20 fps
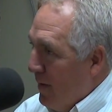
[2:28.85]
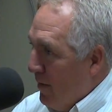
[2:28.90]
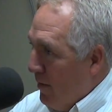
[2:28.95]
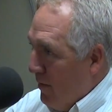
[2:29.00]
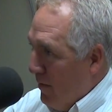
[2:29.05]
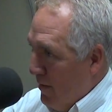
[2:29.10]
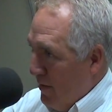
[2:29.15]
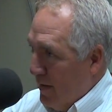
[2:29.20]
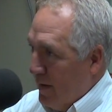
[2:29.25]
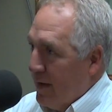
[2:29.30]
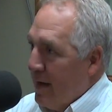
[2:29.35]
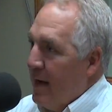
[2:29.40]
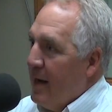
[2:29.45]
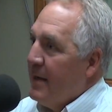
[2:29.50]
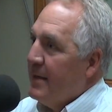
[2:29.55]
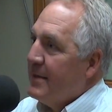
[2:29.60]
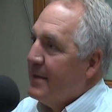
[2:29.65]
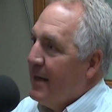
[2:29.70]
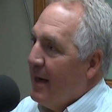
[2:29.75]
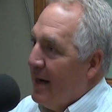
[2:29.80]
oil and
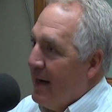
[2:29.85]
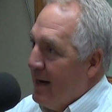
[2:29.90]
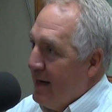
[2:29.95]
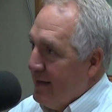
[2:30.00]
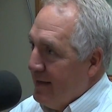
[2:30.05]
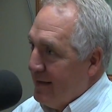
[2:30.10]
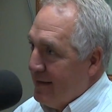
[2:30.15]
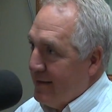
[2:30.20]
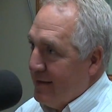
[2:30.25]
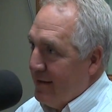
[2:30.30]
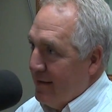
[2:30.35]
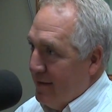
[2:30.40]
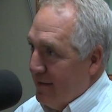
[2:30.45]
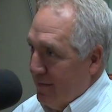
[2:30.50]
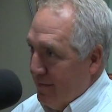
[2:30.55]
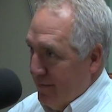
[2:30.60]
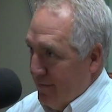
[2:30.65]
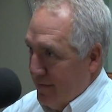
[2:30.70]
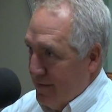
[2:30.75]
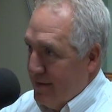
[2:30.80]
gas guys
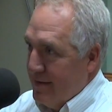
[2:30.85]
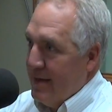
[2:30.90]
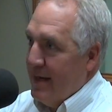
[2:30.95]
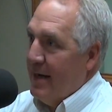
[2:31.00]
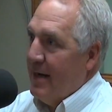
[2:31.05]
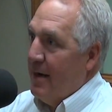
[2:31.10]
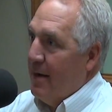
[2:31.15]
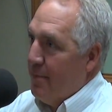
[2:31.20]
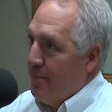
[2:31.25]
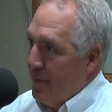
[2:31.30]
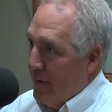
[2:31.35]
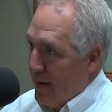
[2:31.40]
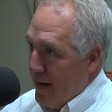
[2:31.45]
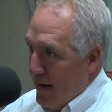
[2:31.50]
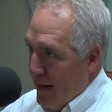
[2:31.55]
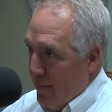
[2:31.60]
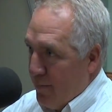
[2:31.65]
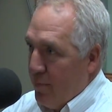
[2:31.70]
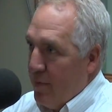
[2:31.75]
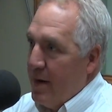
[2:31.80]
to set up and
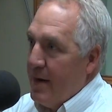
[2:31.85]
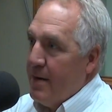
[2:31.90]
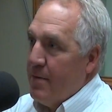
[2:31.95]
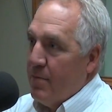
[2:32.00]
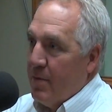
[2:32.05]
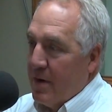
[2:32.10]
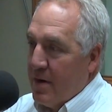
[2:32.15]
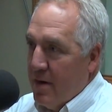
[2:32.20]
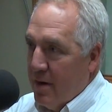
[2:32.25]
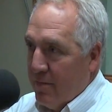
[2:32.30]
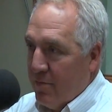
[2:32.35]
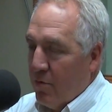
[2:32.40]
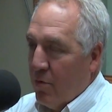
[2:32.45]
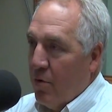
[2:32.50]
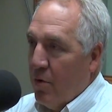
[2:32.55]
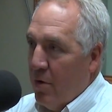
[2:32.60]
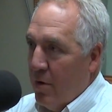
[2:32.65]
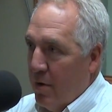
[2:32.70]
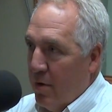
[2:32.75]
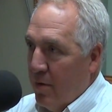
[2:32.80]
operate and recover
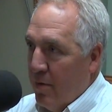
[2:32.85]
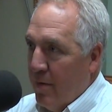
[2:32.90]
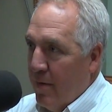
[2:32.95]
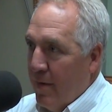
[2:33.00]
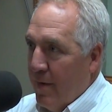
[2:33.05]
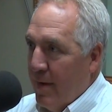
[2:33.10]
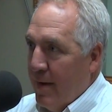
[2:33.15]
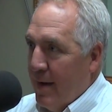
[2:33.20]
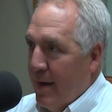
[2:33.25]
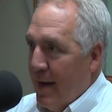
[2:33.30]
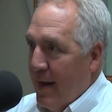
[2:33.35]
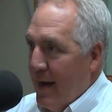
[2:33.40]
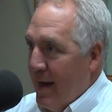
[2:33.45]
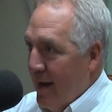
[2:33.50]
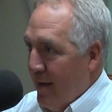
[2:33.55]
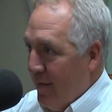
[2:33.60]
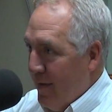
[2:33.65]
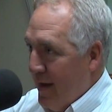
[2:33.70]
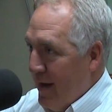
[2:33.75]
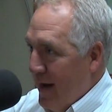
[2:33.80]
oil,
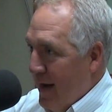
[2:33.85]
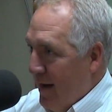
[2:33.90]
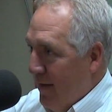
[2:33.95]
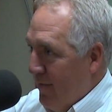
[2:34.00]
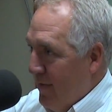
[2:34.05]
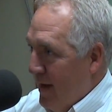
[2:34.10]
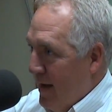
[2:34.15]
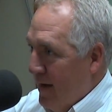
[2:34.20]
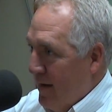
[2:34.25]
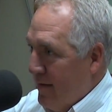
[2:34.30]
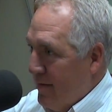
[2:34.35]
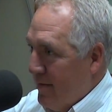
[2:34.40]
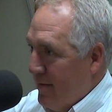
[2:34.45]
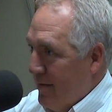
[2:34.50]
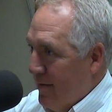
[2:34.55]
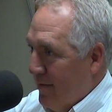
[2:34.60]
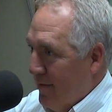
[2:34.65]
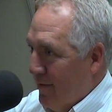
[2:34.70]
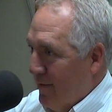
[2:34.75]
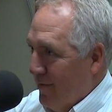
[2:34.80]
and they have that
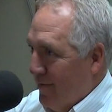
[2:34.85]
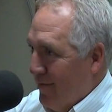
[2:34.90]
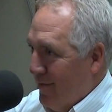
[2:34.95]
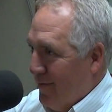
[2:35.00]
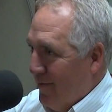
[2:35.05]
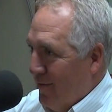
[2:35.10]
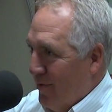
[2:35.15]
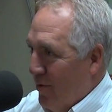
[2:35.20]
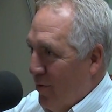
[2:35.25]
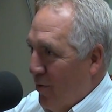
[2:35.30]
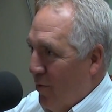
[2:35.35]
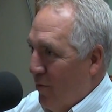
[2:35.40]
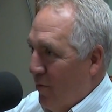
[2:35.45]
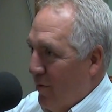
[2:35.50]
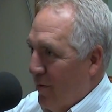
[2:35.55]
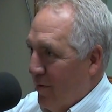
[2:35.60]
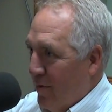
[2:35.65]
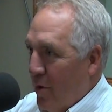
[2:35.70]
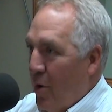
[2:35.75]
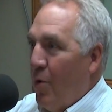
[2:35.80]

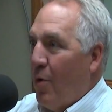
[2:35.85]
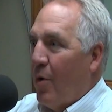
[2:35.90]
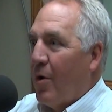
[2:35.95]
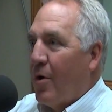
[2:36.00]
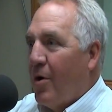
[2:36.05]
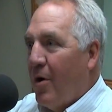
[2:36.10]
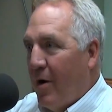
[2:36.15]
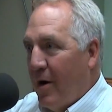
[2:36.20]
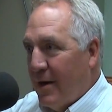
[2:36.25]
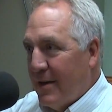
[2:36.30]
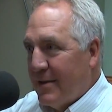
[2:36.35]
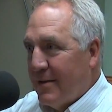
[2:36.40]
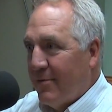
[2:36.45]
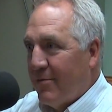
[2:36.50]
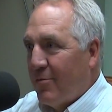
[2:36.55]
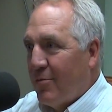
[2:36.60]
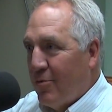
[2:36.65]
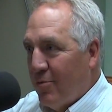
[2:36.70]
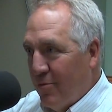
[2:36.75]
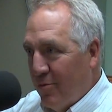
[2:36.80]
lower cost
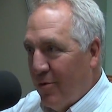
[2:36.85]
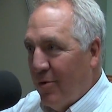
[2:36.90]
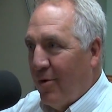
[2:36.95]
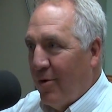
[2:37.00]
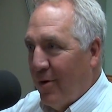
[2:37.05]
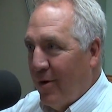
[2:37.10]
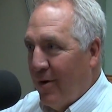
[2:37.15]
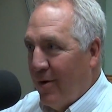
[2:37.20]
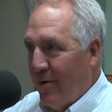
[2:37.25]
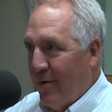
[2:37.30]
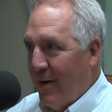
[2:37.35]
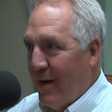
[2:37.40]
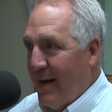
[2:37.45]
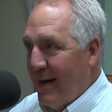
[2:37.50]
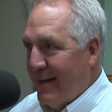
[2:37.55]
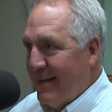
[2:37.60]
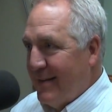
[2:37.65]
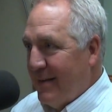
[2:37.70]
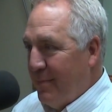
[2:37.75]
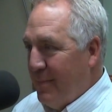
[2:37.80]
of crude oil
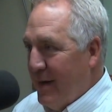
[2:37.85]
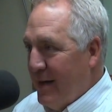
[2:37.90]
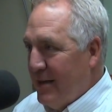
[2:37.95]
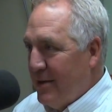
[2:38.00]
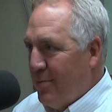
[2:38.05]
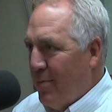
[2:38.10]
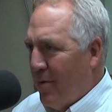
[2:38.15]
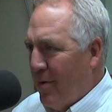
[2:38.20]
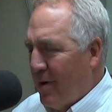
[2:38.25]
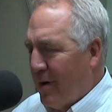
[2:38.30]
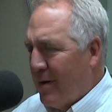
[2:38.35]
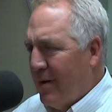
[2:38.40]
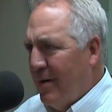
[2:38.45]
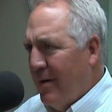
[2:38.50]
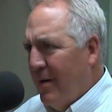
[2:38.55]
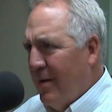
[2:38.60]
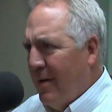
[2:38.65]
as a benchmark,